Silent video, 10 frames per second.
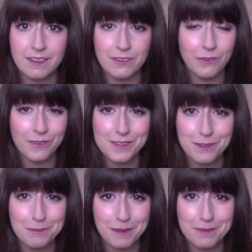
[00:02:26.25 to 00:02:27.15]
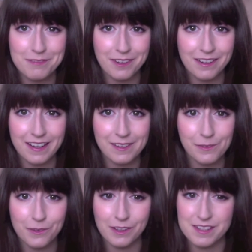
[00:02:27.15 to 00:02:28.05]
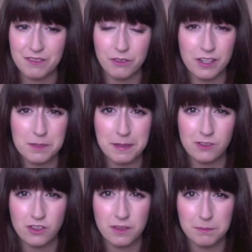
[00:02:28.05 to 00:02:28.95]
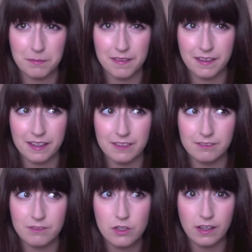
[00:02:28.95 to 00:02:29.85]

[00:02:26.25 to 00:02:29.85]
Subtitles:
Not going to talk about them for any longer because I've already mentioned them I think in